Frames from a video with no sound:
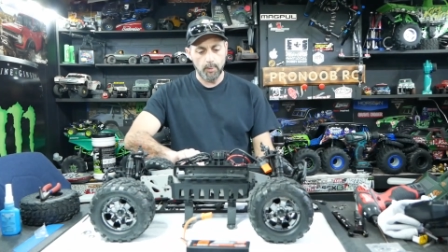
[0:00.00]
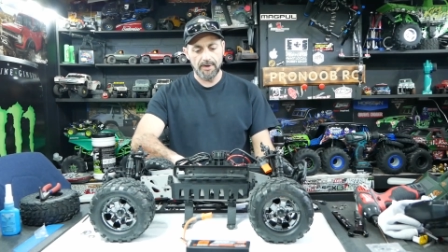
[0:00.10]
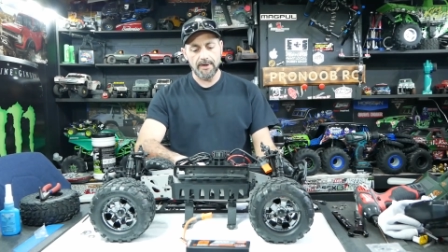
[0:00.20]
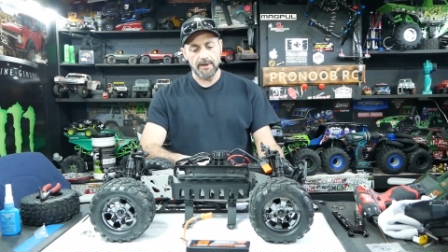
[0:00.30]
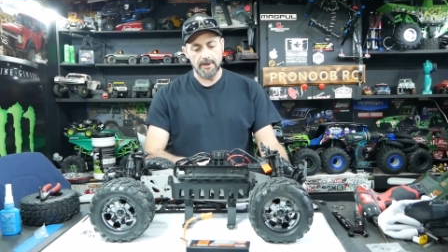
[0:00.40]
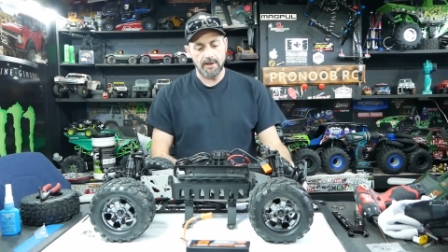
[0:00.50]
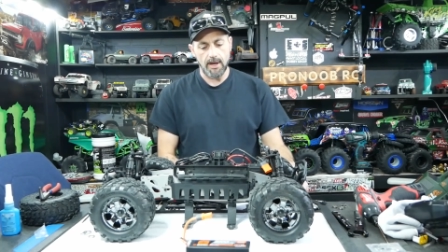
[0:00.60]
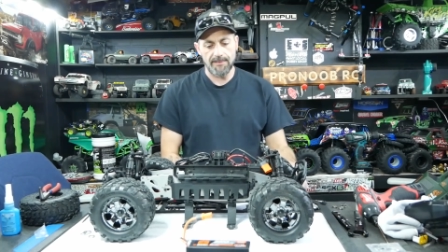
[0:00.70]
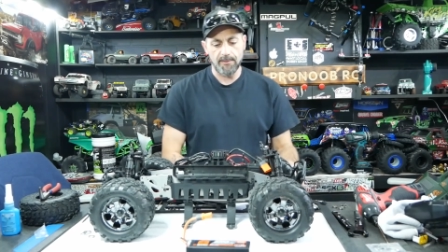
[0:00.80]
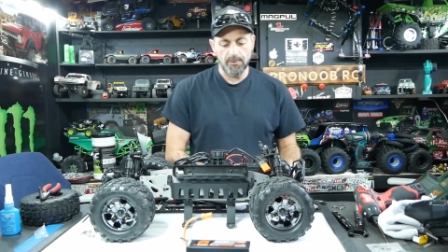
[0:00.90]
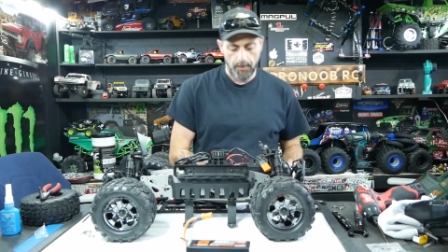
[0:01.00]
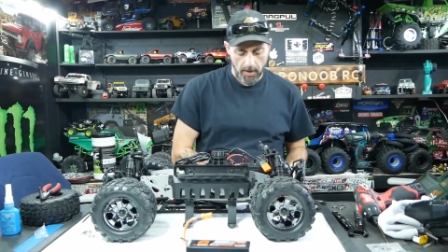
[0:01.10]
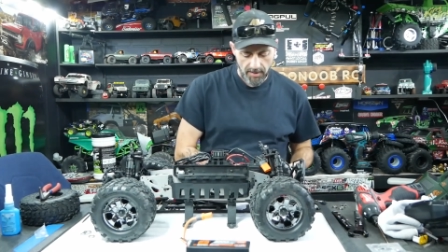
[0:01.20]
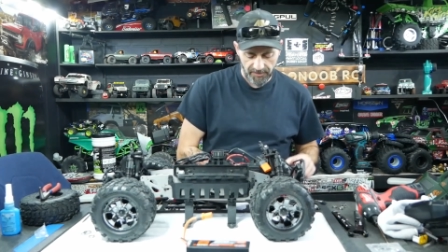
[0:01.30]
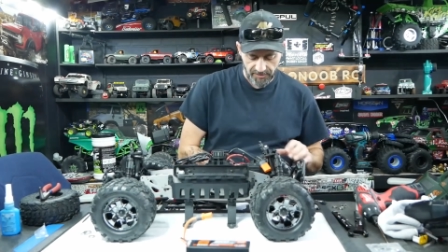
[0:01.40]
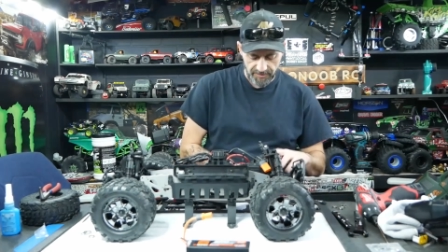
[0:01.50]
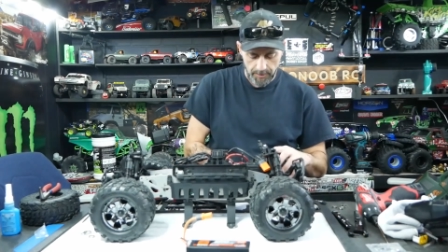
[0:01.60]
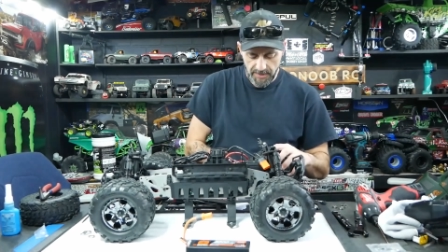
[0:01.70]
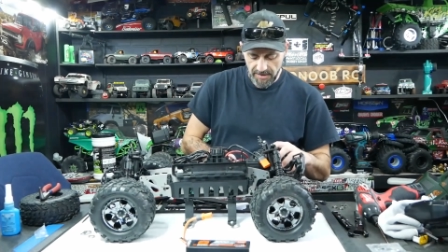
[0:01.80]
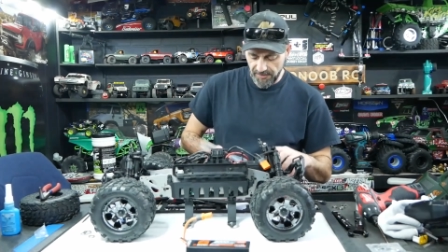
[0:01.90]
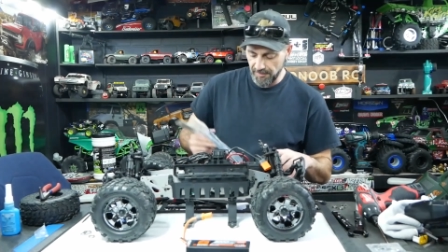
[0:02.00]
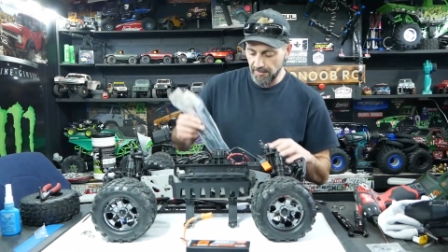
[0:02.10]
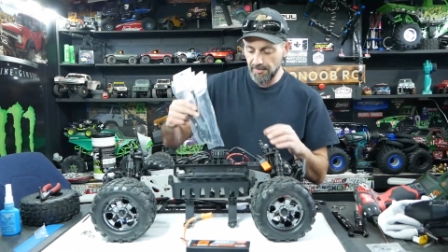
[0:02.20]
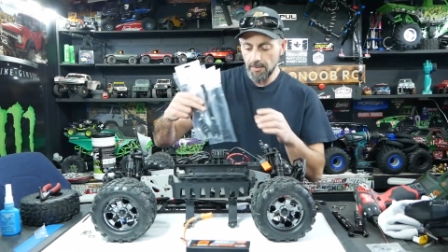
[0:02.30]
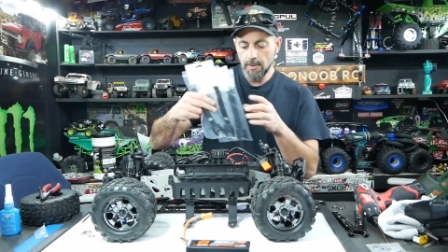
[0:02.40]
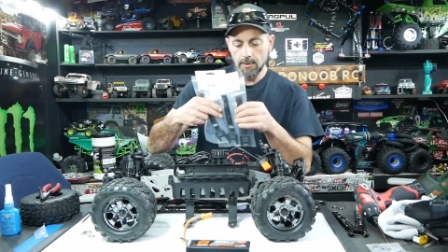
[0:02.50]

we're going to cut those boxes into pieces,